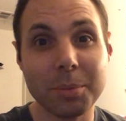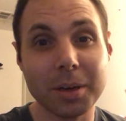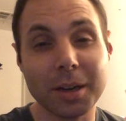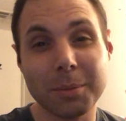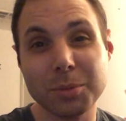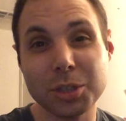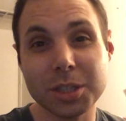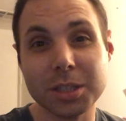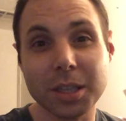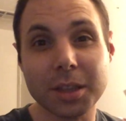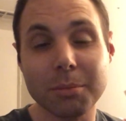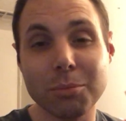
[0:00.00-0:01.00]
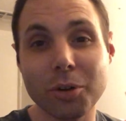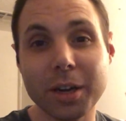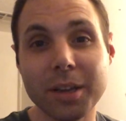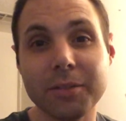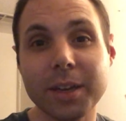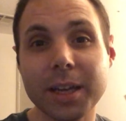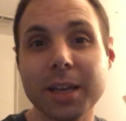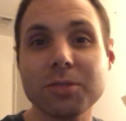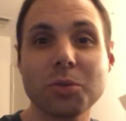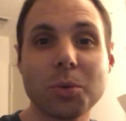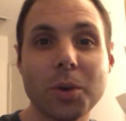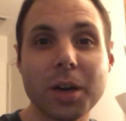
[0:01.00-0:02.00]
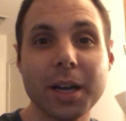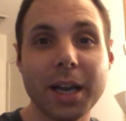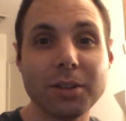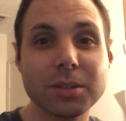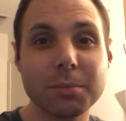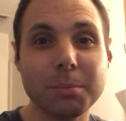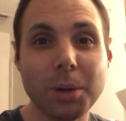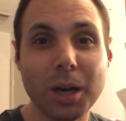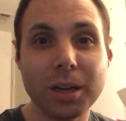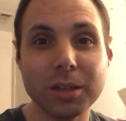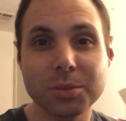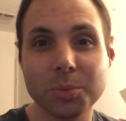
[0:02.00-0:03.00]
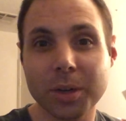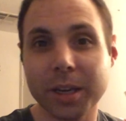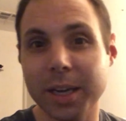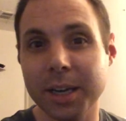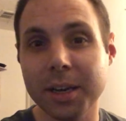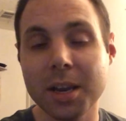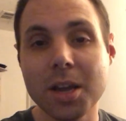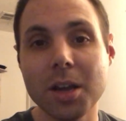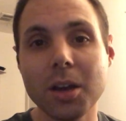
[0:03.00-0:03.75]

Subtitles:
but I'm just on the brink of it because we're working out some bugs, we're getting